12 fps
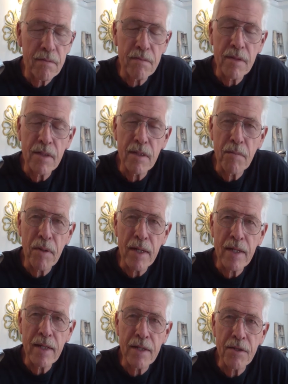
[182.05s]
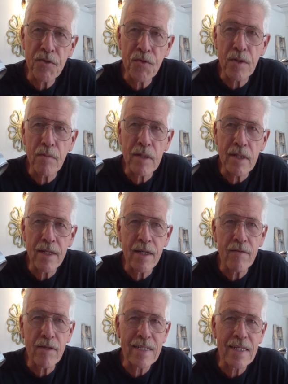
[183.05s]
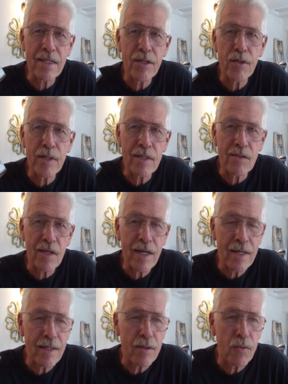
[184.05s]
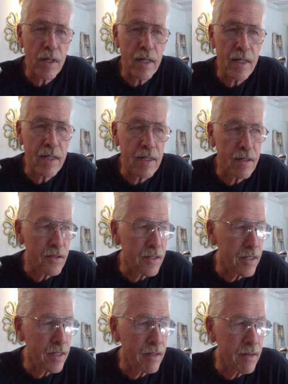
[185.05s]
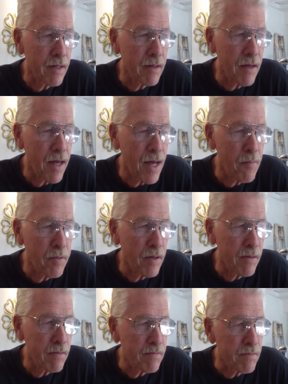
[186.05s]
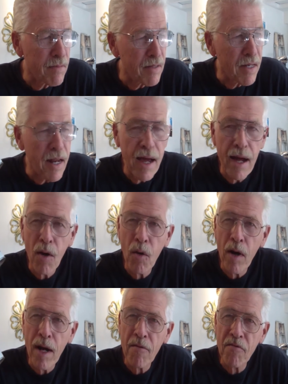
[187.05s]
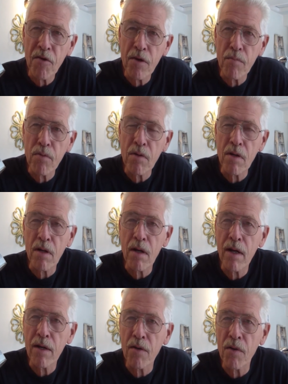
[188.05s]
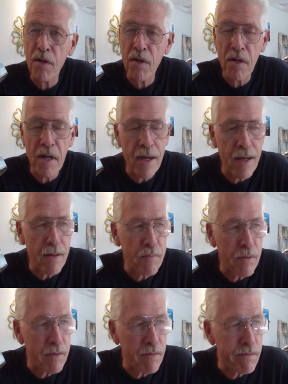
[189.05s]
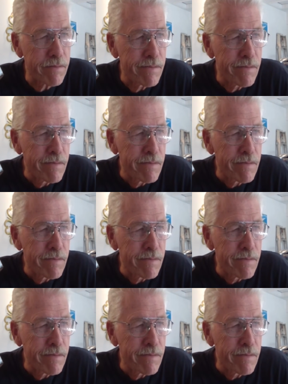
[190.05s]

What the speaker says: it in the paint industry, but they never tell you exactly when it is. It can happen an hour after you put it on, or it can happen,